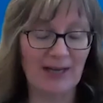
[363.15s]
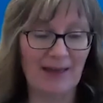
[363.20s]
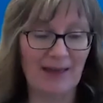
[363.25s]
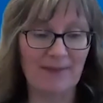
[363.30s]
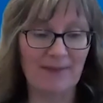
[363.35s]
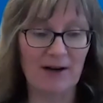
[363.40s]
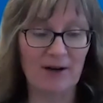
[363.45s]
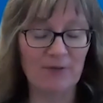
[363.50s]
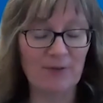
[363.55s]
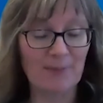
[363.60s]

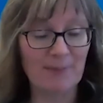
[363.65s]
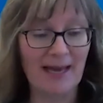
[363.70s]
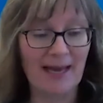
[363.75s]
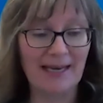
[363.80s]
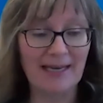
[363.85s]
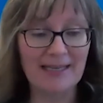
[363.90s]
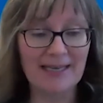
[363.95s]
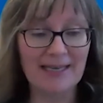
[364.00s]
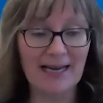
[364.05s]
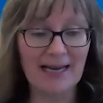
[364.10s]
there from that
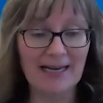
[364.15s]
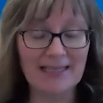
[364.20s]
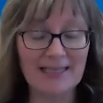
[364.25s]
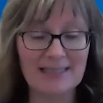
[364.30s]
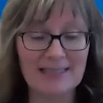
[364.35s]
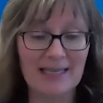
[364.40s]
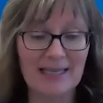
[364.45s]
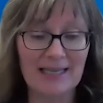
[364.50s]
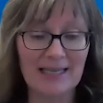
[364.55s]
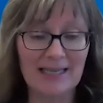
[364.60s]
index,
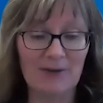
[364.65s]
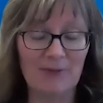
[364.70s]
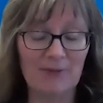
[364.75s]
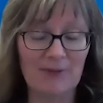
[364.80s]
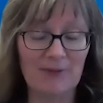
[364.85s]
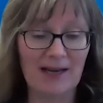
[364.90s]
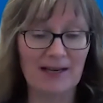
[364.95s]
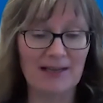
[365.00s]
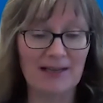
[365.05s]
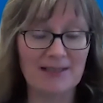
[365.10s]
if
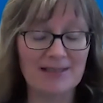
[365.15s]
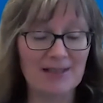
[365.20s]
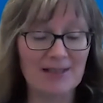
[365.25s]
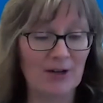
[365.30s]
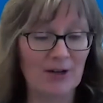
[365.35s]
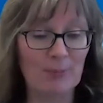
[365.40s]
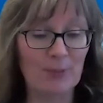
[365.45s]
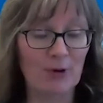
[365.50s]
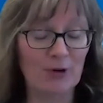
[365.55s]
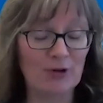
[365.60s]
they start
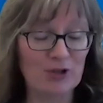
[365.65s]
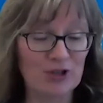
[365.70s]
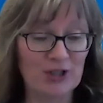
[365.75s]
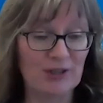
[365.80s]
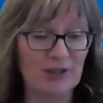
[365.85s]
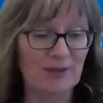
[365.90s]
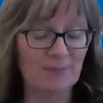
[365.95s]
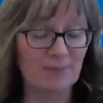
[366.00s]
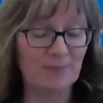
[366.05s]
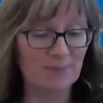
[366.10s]

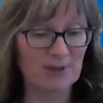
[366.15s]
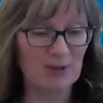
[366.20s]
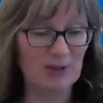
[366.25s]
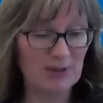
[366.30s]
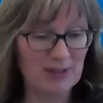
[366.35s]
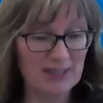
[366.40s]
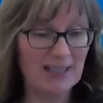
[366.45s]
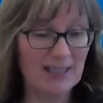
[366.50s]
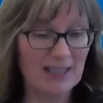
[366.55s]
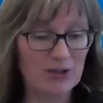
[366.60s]
approaching
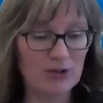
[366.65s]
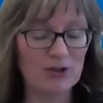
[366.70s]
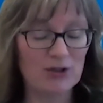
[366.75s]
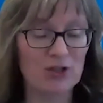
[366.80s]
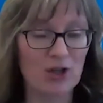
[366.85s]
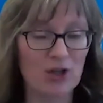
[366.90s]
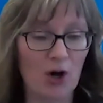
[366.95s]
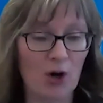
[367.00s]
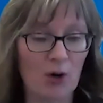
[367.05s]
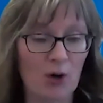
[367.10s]
6 or
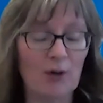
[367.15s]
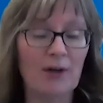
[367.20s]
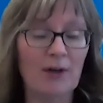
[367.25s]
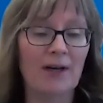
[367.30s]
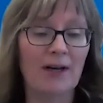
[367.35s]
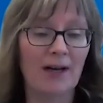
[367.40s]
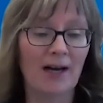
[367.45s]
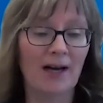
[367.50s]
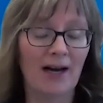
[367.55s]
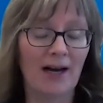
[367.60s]
so,
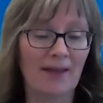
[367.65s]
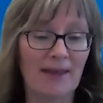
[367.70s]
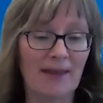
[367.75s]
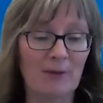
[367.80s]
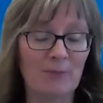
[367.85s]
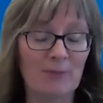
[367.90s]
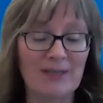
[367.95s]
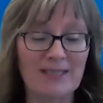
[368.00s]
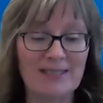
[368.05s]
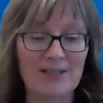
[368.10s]
then
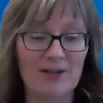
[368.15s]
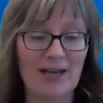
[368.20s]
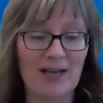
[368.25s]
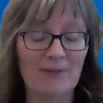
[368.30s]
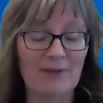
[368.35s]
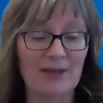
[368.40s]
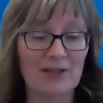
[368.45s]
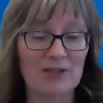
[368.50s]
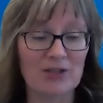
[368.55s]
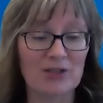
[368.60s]
we start
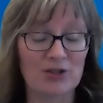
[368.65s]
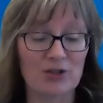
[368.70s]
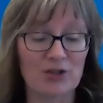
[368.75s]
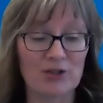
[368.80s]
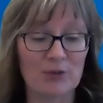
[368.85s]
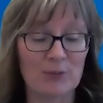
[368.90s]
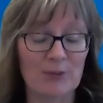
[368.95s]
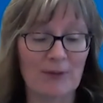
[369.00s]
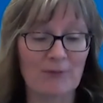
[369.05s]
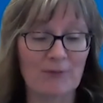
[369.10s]
having concerns
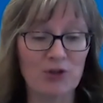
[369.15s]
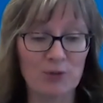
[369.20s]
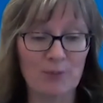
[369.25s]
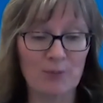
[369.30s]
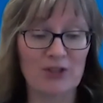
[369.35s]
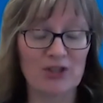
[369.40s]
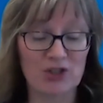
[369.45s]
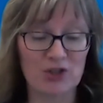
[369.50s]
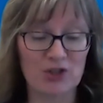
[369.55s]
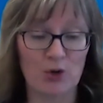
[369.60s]
that we have too
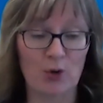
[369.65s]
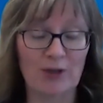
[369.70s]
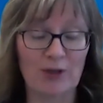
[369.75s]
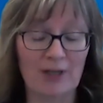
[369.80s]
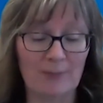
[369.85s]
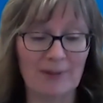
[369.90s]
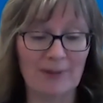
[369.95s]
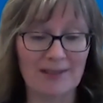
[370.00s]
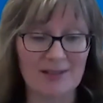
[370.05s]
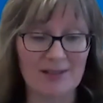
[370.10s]
much sodium
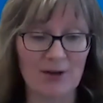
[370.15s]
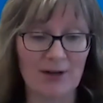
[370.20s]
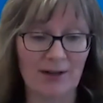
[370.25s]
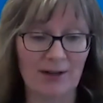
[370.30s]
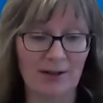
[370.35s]
in the soil.